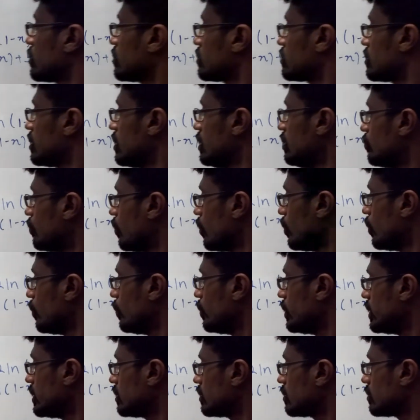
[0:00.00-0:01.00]
still
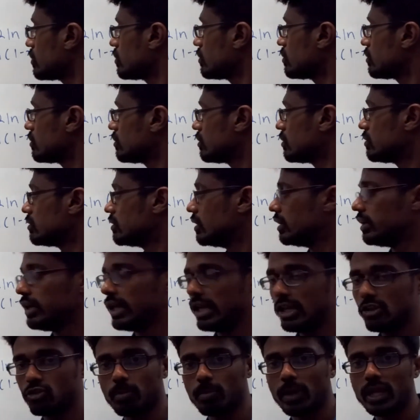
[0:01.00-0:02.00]
following the
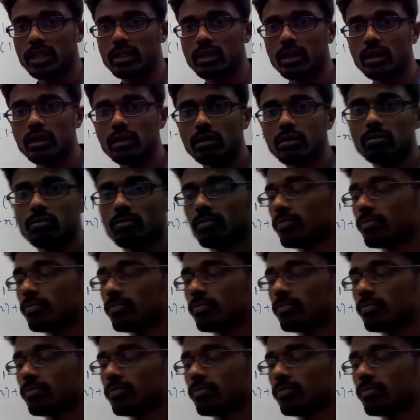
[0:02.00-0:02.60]
days method,